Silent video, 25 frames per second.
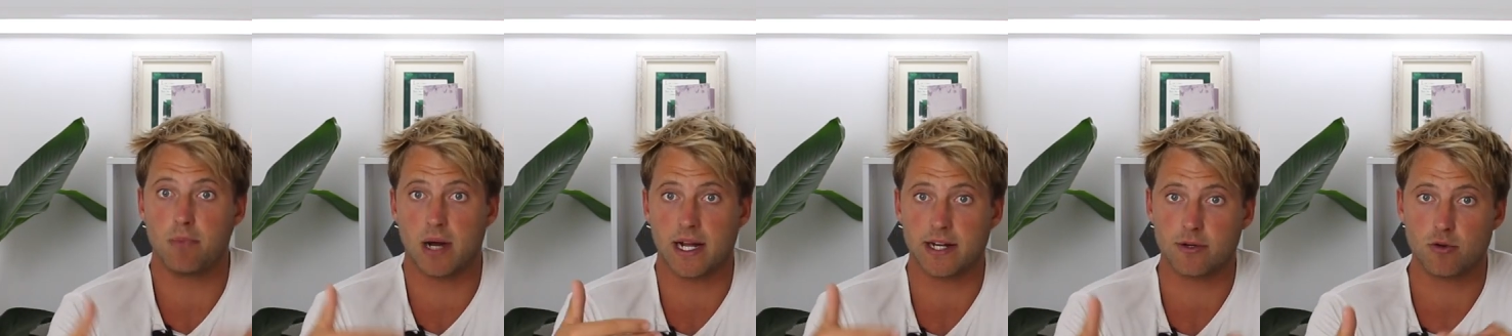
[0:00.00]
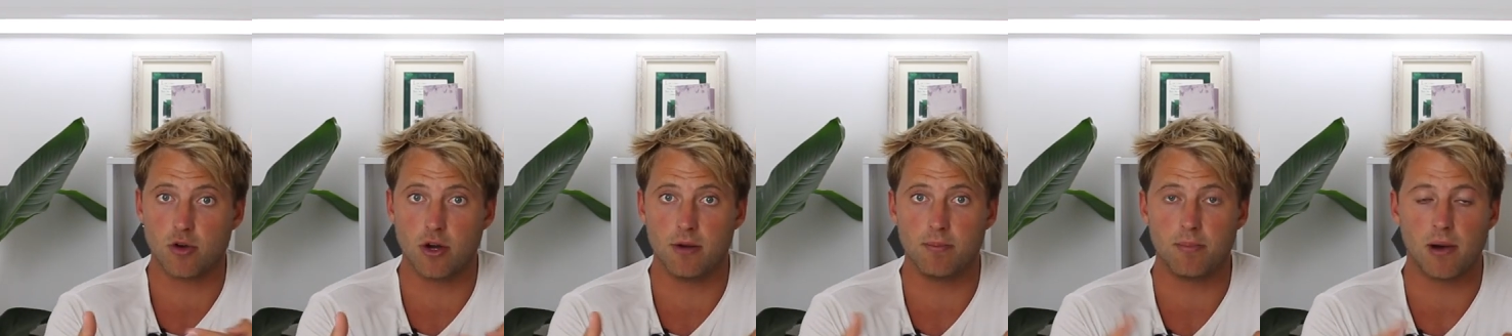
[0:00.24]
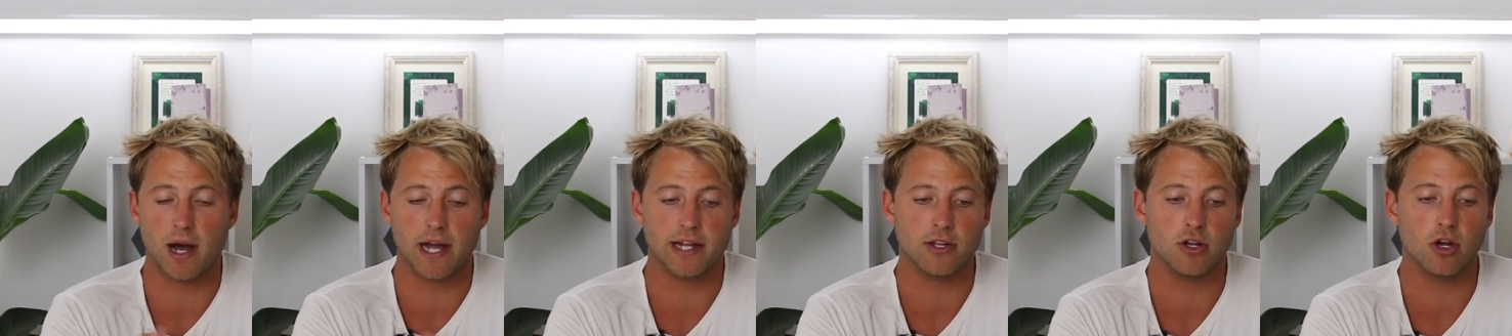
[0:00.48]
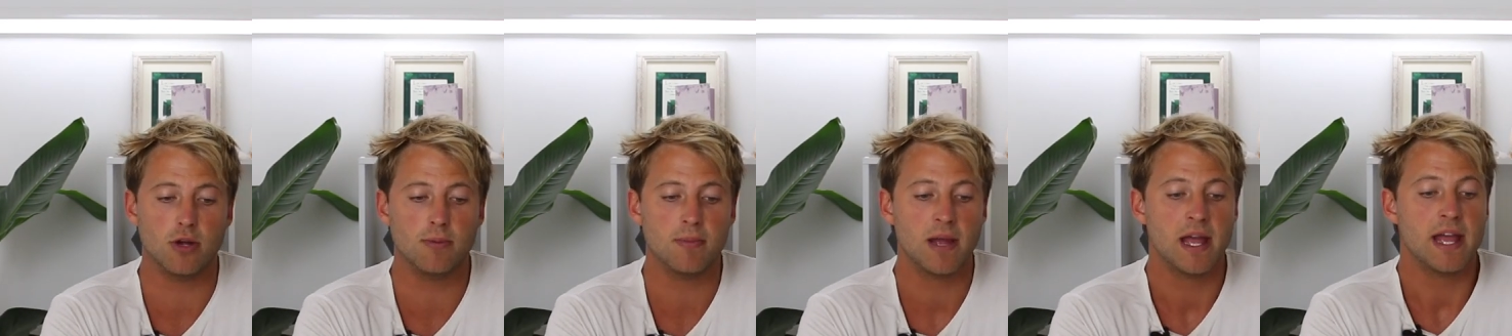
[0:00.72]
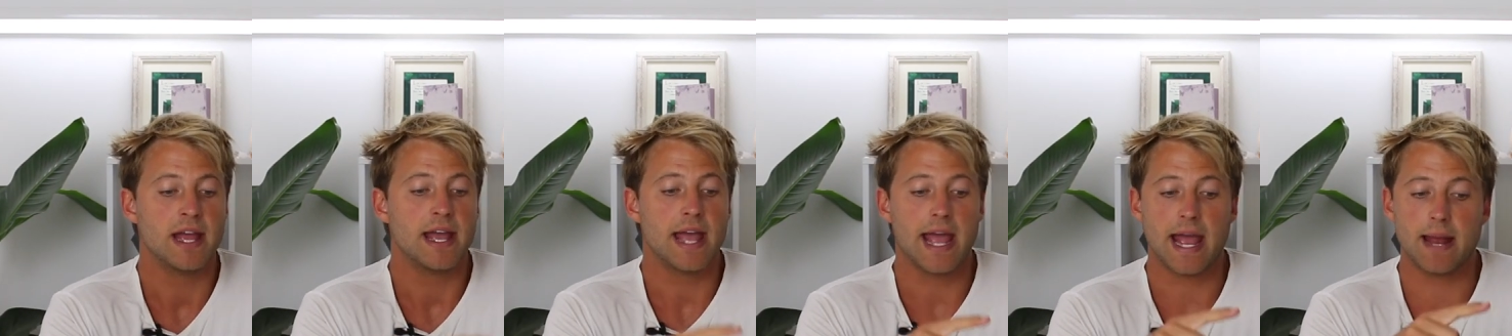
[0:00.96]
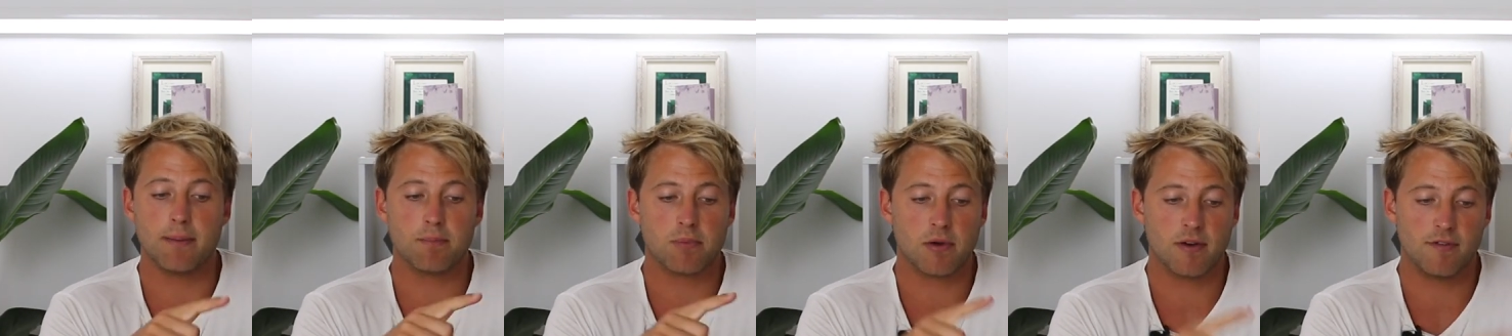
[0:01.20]
microbiome,
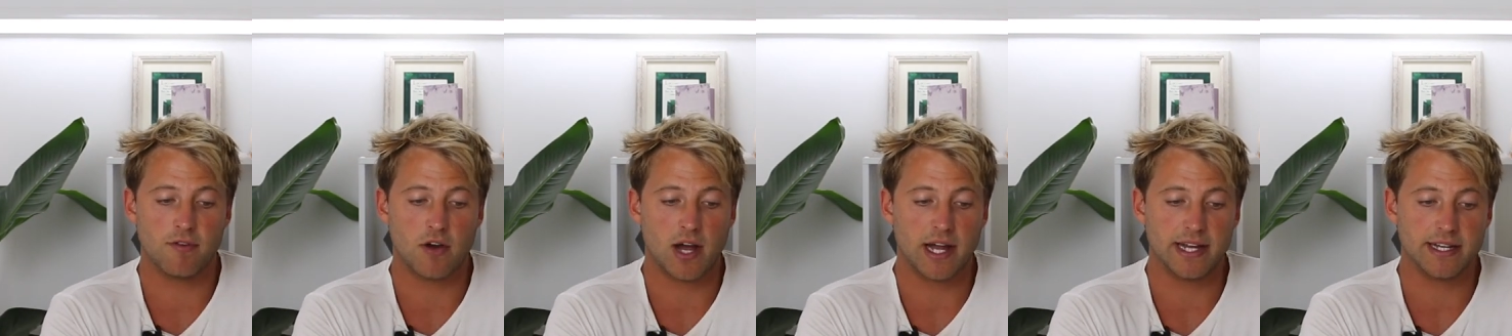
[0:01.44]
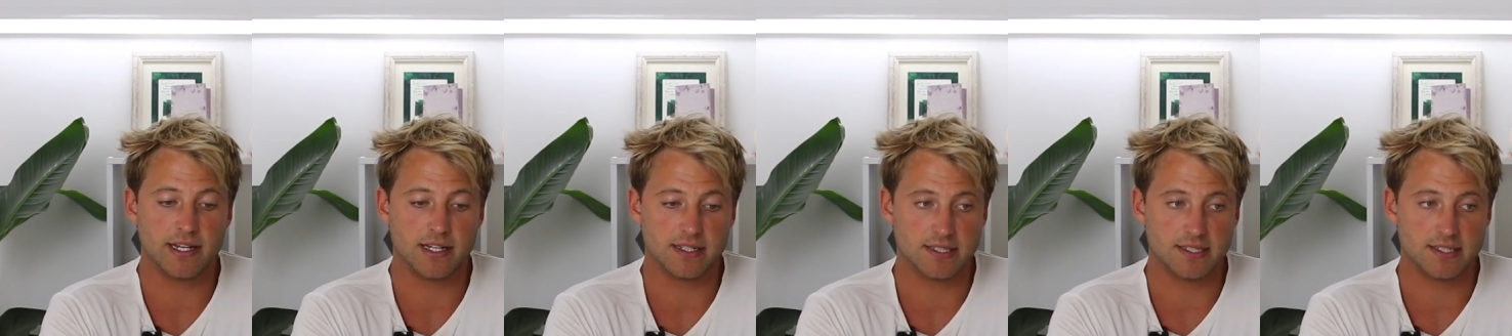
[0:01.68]
and provide